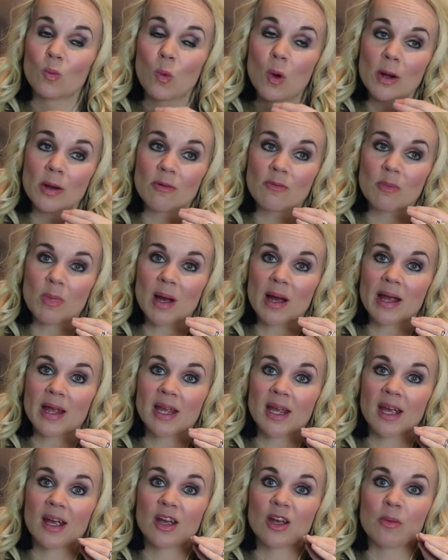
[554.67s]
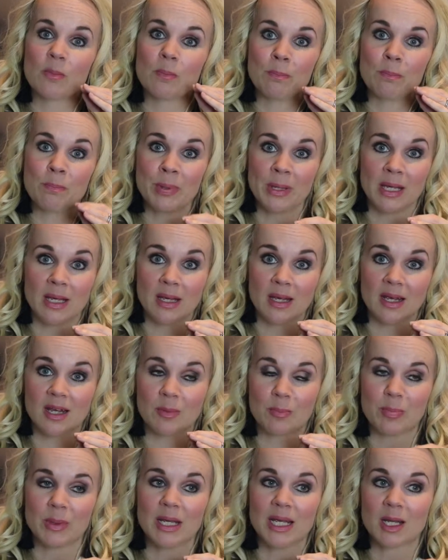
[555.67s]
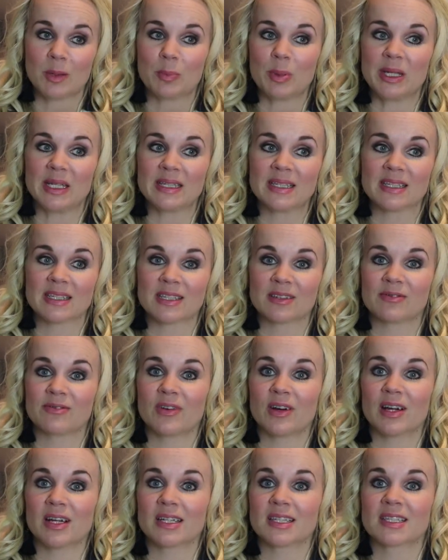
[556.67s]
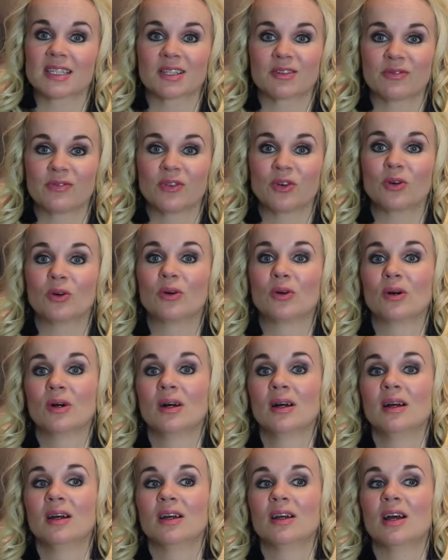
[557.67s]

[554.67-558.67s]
One of my big pieces of advice for